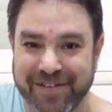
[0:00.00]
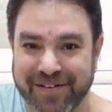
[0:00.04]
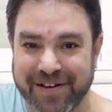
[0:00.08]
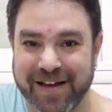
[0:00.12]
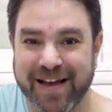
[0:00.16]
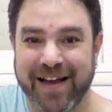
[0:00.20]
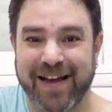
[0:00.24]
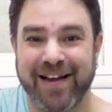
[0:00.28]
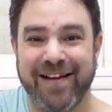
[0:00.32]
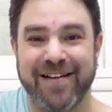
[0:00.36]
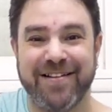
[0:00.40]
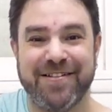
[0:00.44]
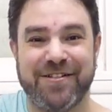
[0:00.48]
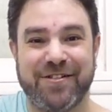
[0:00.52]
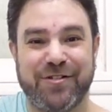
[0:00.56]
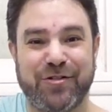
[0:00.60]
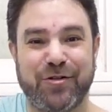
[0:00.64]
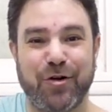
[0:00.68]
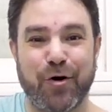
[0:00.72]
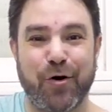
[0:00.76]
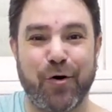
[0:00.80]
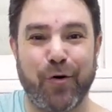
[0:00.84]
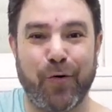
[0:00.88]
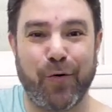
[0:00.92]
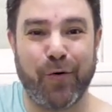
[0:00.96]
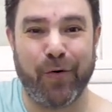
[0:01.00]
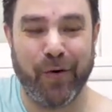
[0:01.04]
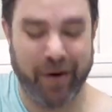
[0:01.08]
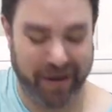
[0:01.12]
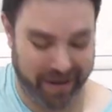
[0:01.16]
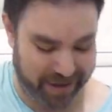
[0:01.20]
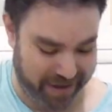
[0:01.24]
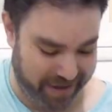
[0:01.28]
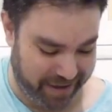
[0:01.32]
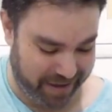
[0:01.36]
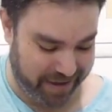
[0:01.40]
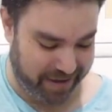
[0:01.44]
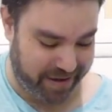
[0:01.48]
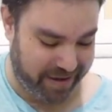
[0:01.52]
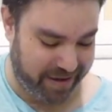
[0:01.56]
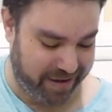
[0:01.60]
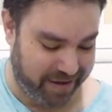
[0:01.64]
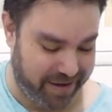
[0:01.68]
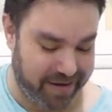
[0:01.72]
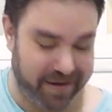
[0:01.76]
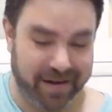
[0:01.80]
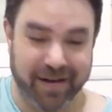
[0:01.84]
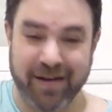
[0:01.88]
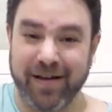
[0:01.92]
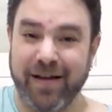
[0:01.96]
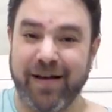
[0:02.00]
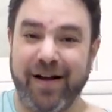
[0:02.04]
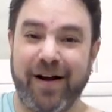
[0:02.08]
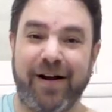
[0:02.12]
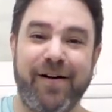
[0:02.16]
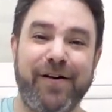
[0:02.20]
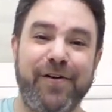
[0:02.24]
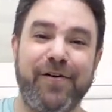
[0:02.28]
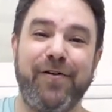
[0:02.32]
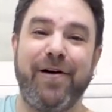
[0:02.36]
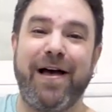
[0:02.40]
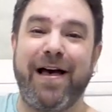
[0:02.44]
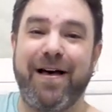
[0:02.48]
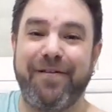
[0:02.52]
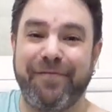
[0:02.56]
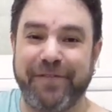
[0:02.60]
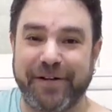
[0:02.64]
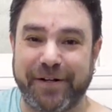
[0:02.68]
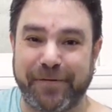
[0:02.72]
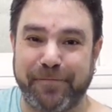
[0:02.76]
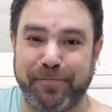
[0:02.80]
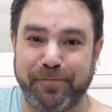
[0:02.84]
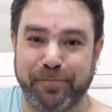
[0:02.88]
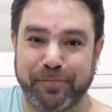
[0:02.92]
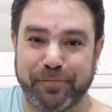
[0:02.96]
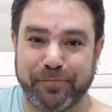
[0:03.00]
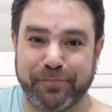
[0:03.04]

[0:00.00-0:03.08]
Okay, so here you have it.